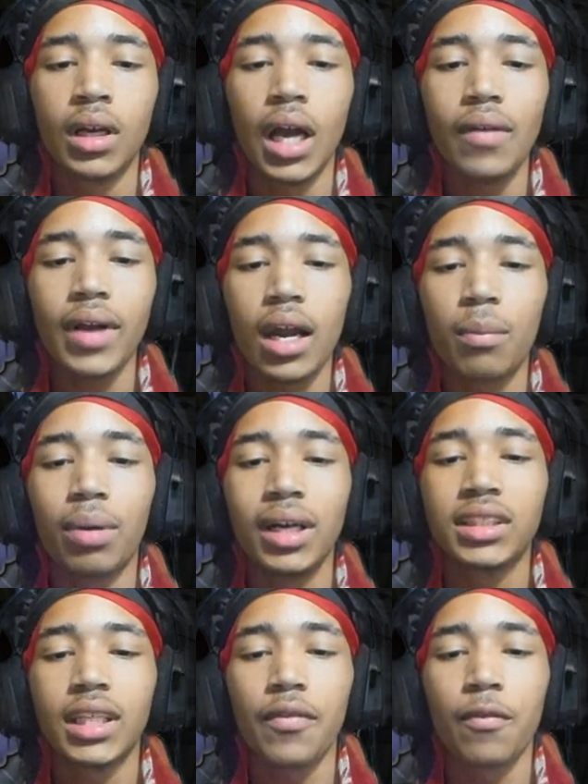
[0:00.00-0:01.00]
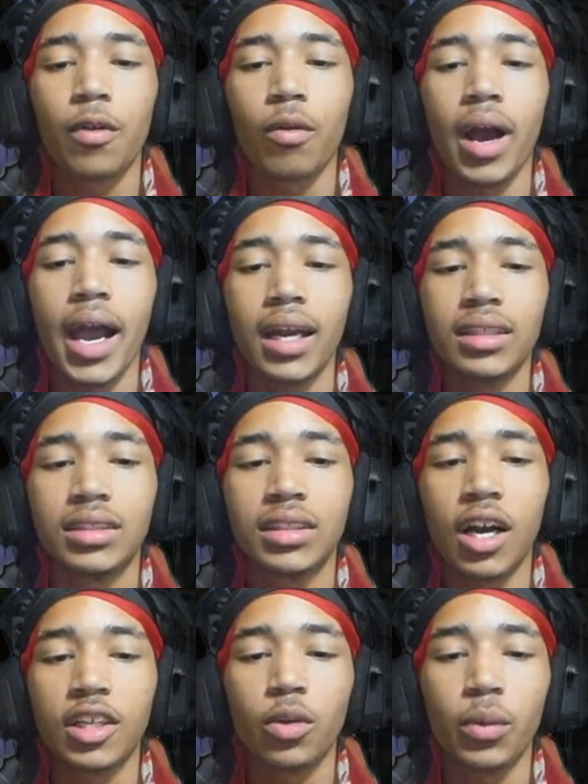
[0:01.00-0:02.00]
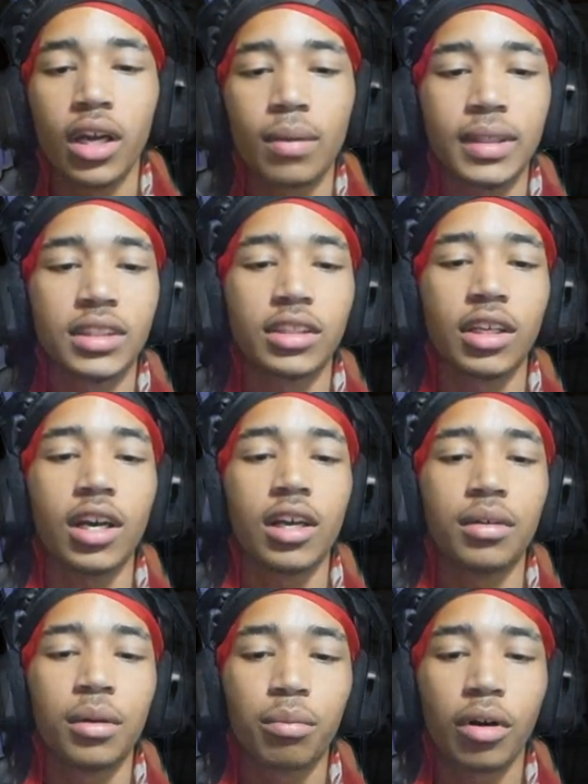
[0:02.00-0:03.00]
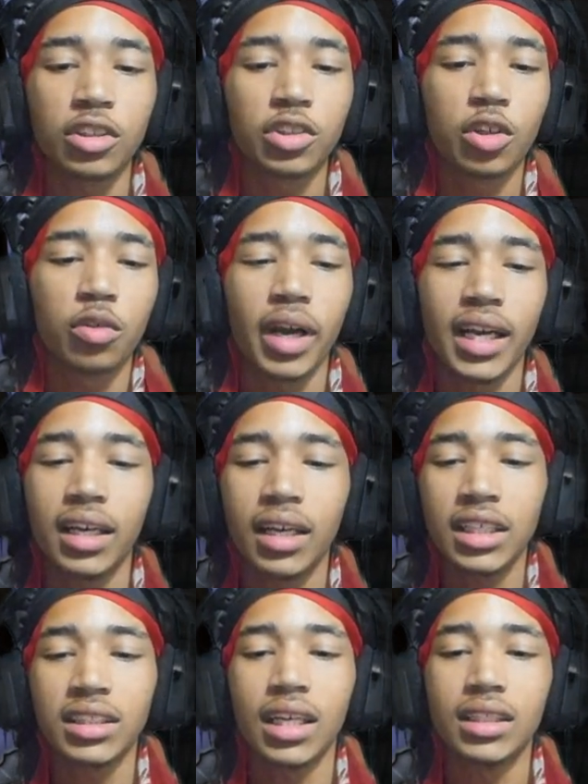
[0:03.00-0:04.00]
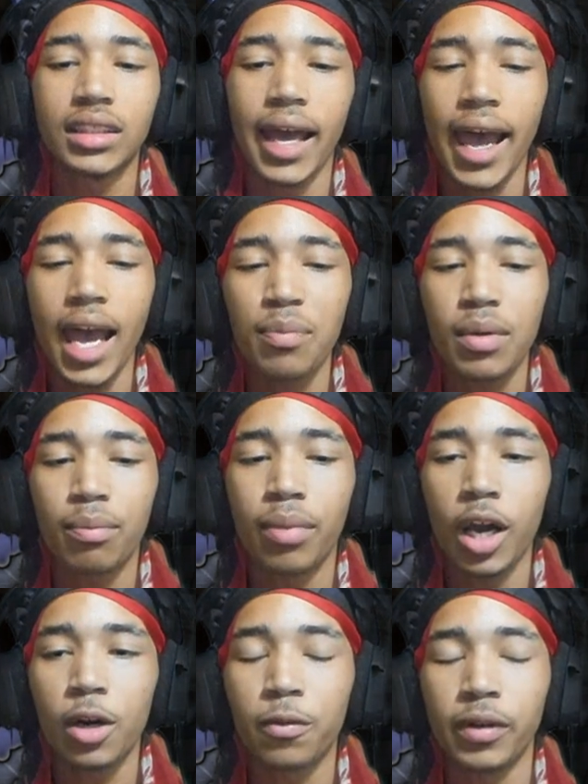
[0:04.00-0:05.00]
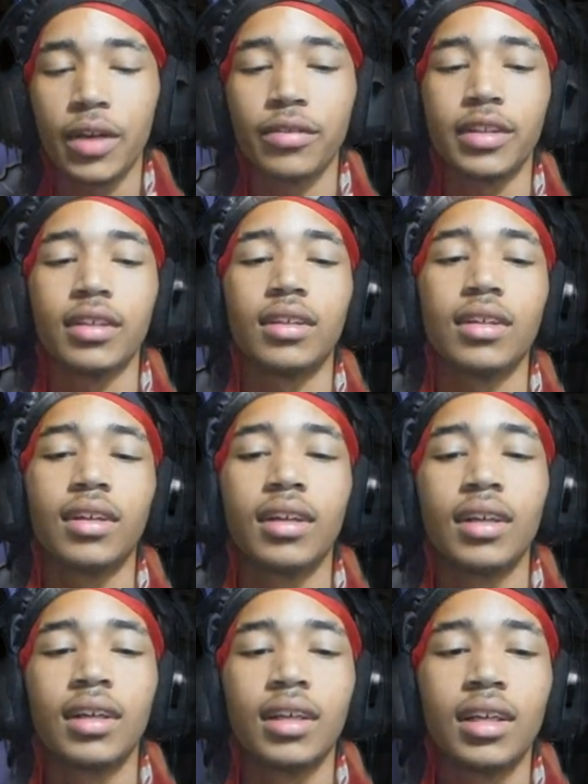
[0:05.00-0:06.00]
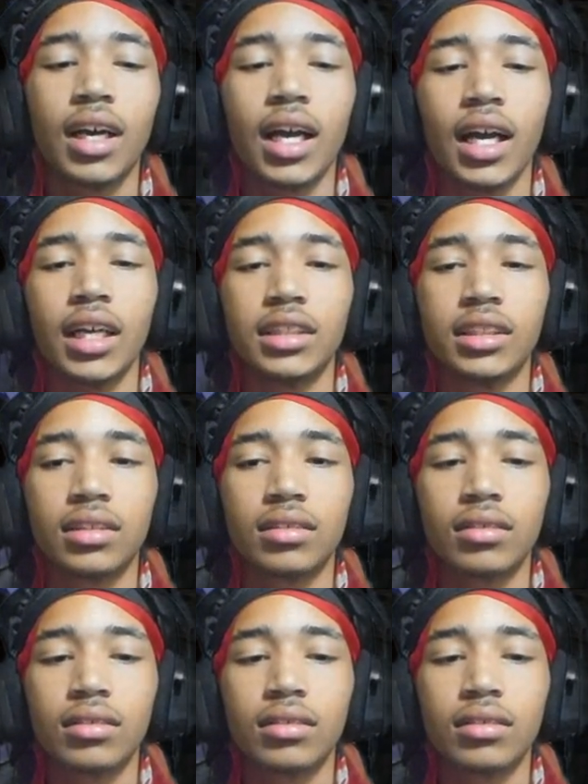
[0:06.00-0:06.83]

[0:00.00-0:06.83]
I've got a bunch of different varieties tucked away under my skirt. Personal recognition is the happy butter flavor. Hush.